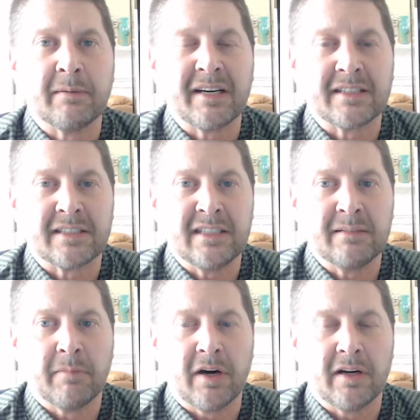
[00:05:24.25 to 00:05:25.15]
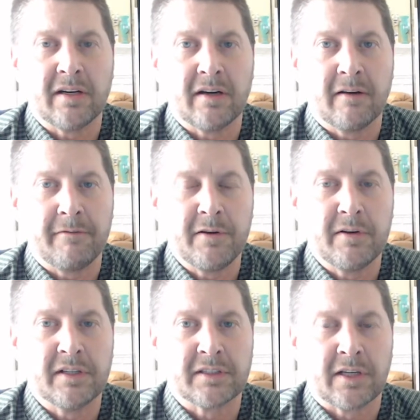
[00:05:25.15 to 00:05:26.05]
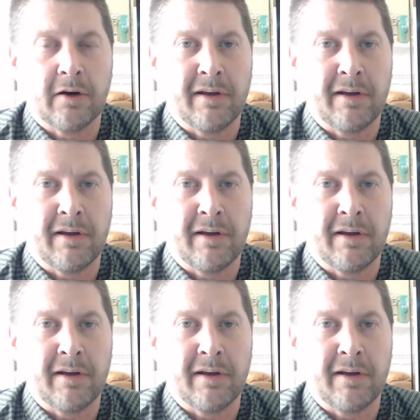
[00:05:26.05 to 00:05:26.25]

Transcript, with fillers: Magazine bought a few years ago.